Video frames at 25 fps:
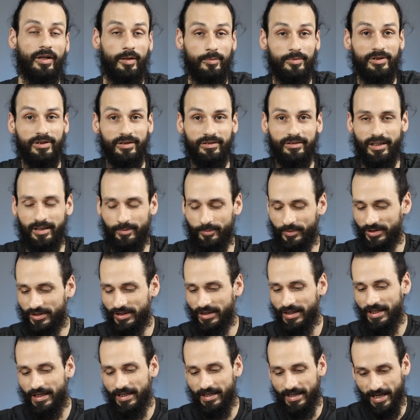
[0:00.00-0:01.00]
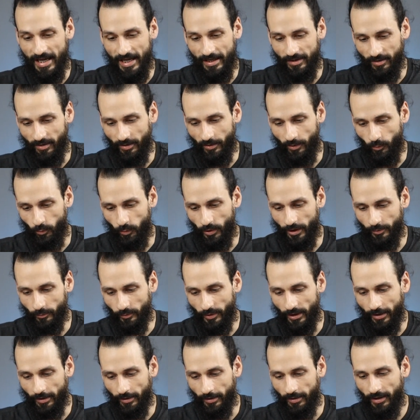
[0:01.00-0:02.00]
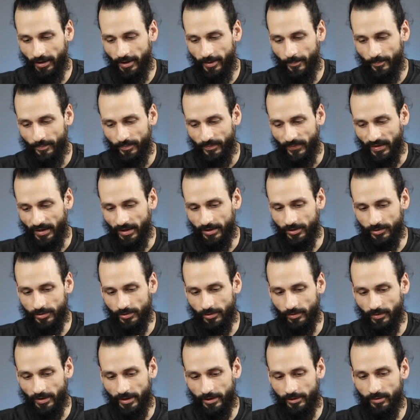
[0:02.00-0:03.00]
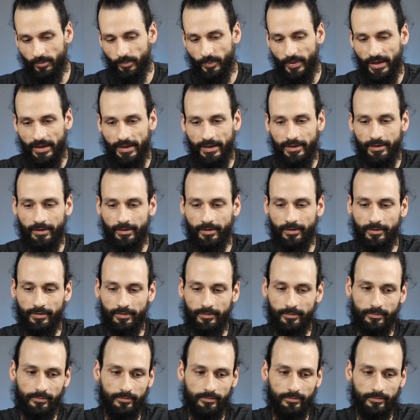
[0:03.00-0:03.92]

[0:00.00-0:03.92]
of commons and uncommons and the 1 rare. And so like you're paying